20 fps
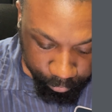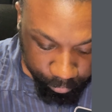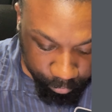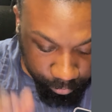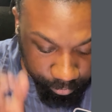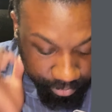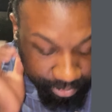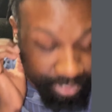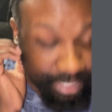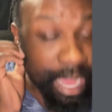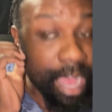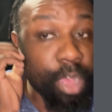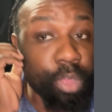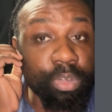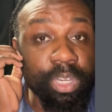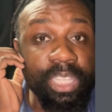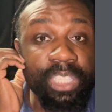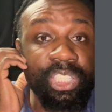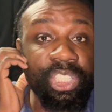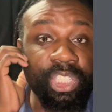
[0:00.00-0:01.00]

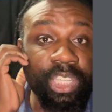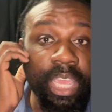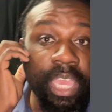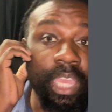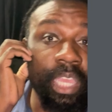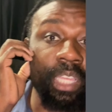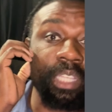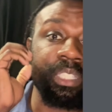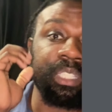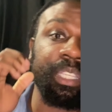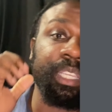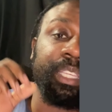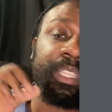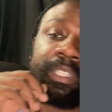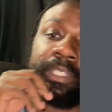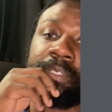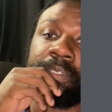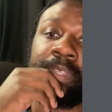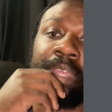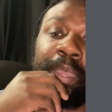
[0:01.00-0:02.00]
Sound Exchange
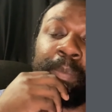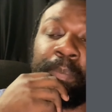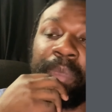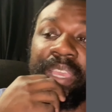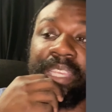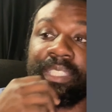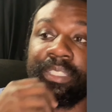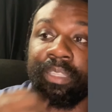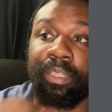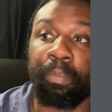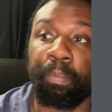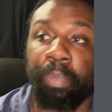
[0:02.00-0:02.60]
they basically